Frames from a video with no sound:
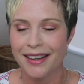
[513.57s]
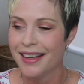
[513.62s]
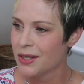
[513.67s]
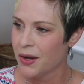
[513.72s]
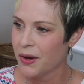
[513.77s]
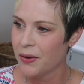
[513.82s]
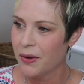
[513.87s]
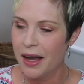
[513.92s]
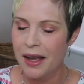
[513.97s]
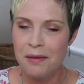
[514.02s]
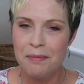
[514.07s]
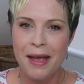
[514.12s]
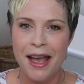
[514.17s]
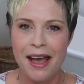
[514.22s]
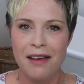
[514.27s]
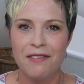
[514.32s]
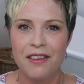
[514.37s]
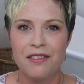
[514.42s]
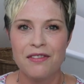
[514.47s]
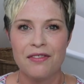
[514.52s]
So I'm
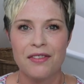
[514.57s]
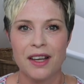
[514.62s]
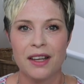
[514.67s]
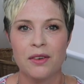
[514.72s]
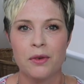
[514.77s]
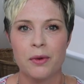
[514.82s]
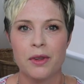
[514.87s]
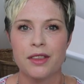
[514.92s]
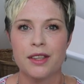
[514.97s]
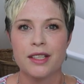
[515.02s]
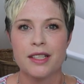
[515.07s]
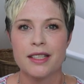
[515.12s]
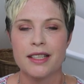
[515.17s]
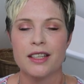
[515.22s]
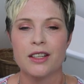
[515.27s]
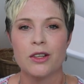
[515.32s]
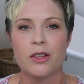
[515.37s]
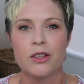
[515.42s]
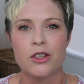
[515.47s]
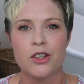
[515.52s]
having fun with this
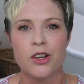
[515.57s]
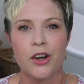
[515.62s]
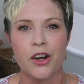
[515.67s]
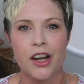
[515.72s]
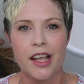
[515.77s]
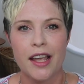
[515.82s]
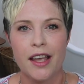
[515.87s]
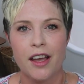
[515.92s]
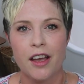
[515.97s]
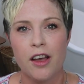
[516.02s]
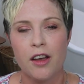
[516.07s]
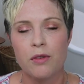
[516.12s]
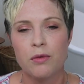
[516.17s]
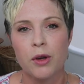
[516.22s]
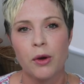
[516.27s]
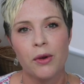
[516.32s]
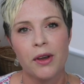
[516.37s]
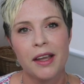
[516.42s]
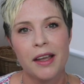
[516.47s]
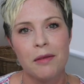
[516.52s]
little journey
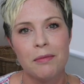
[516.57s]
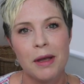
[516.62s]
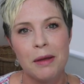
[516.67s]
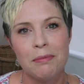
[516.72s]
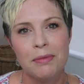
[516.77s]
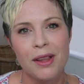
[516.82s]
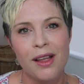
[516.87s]
of growing out my